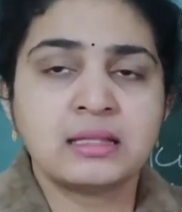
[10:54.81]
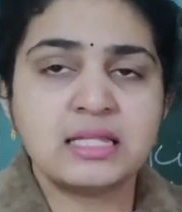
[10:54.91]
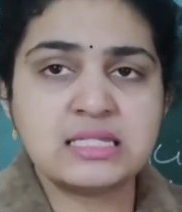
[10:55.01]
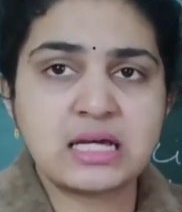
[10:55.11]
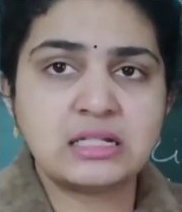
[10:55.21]

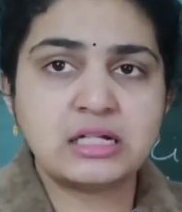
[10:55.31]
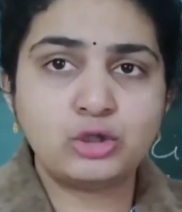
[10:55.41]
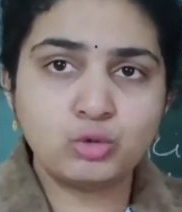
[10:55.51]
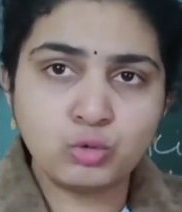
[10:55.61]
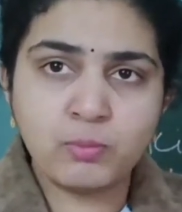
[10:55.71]
These are the
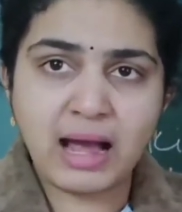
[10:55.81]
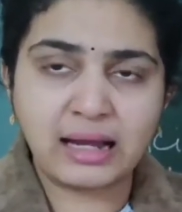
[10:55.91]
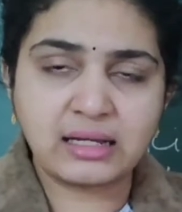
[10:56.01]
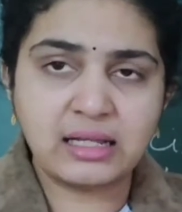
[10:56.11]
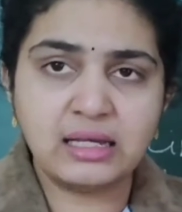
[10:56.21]
two
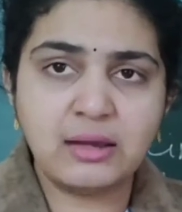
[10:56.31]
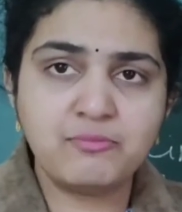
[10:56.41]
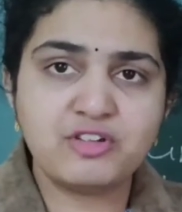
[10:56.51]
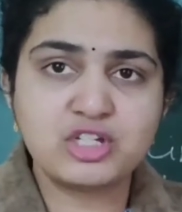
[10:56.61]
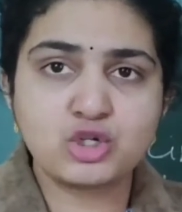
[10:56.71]

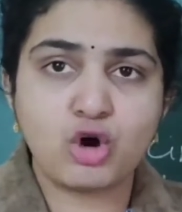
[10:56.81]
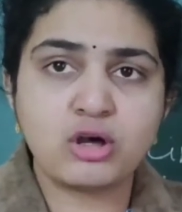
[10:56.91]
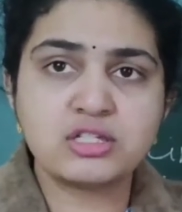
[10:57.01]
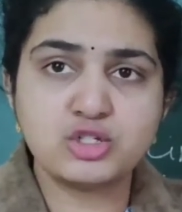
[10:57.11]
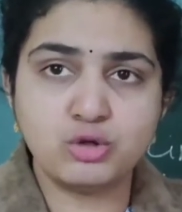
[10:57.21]
bacterium which
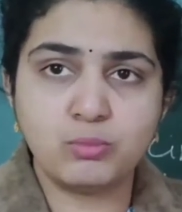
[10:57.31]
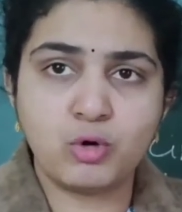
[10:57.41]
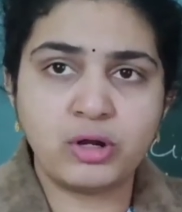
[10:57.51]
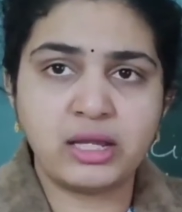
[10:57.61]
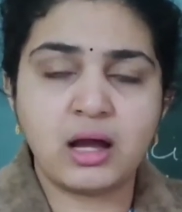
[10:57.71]
cause
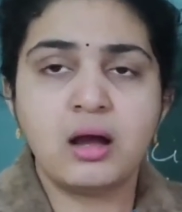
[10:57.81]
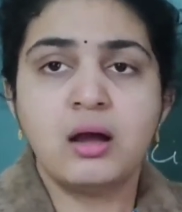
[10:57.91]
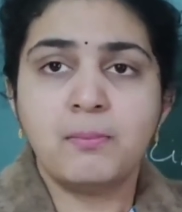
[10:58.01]
pneumonia.